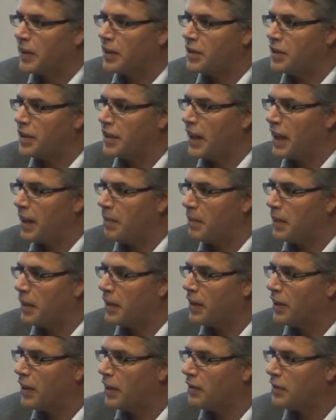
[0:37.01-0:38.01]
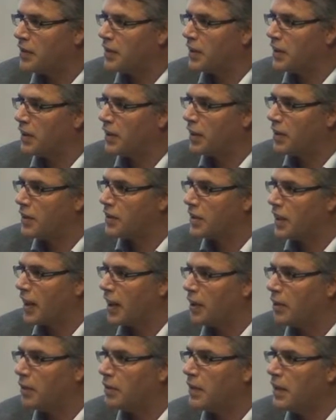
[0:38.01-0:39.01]
energy can be harvested at large
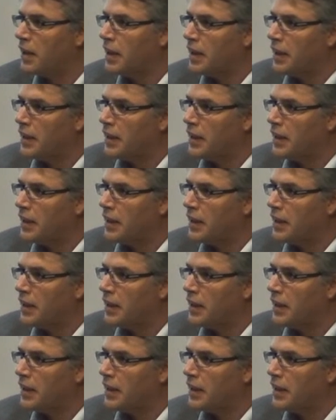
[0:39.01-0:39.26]
scale.